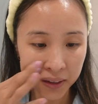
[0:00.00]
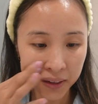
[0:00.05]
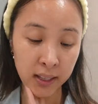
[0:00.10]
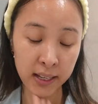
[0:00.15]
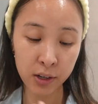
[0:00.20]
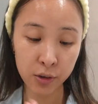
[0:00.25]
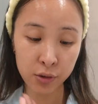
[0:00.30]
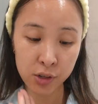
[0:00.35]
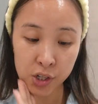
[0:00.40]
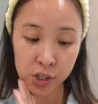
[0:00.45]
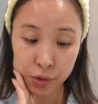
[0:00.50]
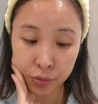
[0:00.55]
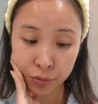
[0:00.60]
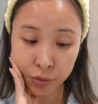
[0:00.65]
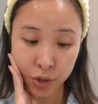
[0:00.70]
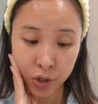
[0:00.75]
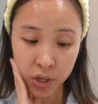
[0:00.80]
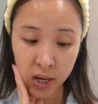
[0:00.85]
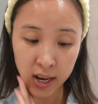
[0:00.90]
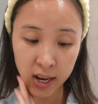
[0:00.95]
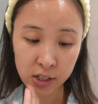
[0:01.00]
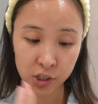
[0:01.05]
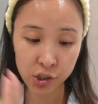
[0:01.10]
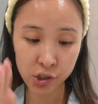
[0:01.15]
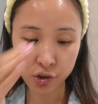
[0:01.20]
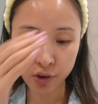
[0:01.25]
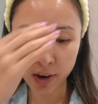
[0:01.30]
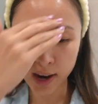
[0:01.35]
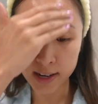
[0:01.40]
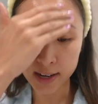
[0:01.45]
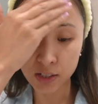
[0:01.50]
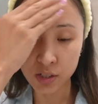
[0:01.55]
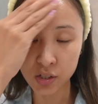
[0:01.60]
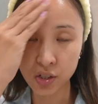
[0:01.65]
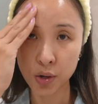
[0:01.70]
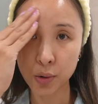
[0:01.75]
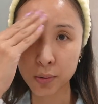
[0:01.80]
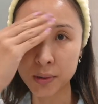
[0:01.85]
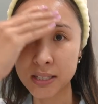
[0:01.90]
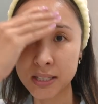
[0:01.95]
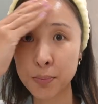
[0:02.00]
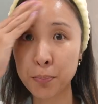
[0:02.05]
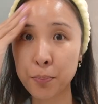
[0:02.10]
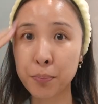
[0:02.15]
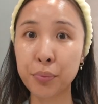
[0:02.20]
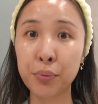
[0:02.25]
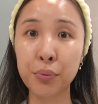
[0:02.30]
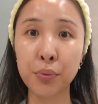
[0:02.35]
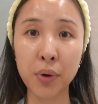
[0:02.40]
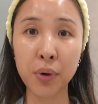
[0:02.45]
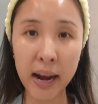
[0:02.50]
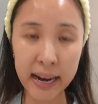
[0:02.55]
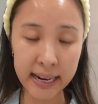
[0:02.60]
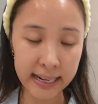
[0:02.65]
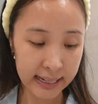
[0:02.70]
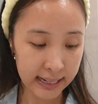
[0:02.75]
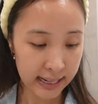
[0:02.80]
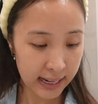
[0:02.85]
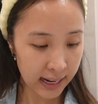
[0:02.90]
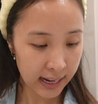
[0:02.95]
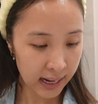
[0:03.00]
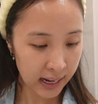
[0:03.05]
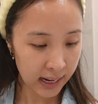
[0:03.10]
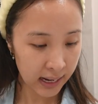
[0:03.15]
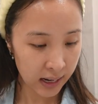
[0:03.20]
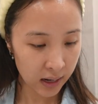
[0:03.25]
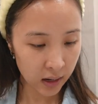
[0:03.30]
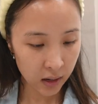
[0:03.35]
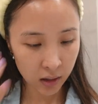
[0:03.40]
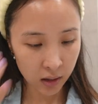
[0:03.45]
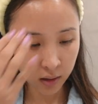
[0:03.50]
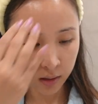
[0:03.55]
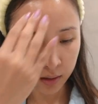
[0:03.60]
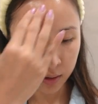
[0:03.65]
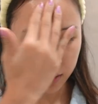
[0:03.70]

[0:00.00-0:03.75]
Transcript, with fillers: Licorice root extract, so it's brightening.